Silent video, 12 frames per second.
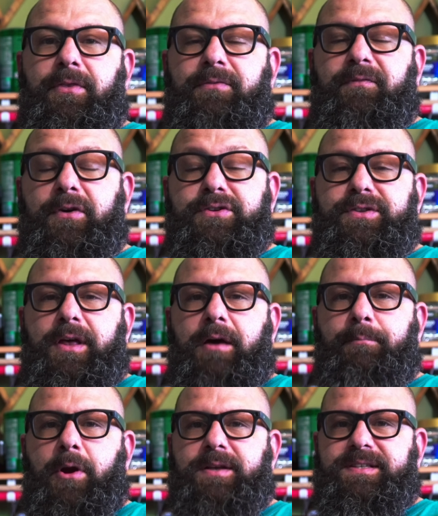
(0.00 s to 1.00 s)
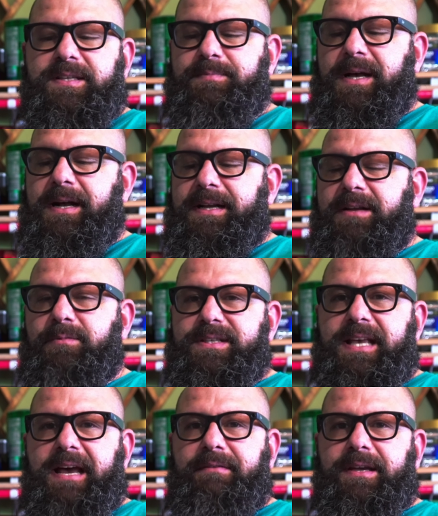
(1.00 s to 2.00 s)
first thought process behind it, was
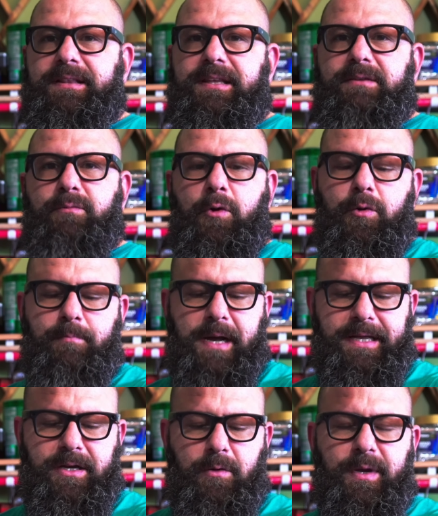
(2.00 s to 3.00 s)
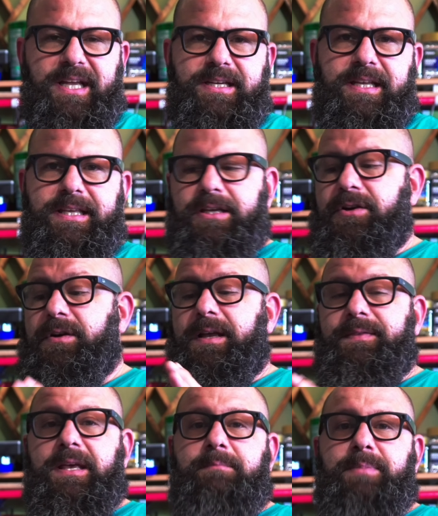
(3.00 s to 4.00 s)
having the Rode mic going into here
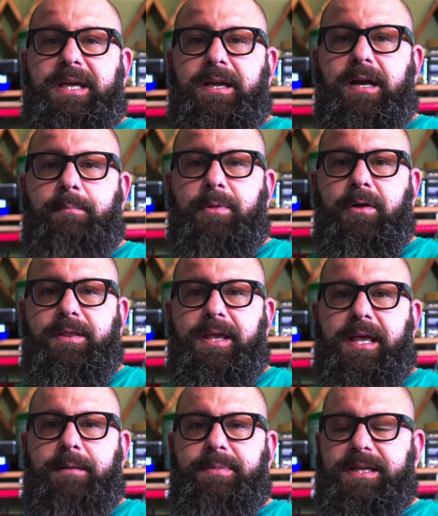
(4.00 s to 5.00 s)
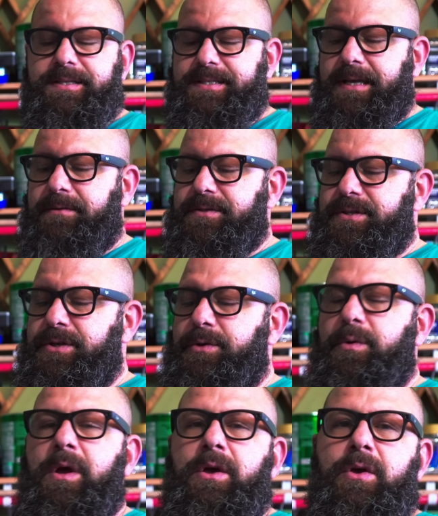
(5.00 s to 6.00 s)
and then picking up all the ambient sounds
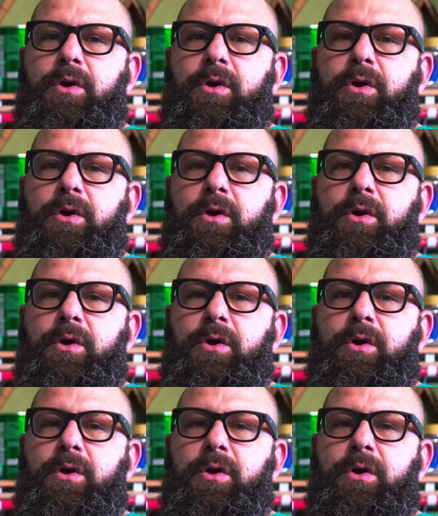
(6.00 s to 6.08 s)
too.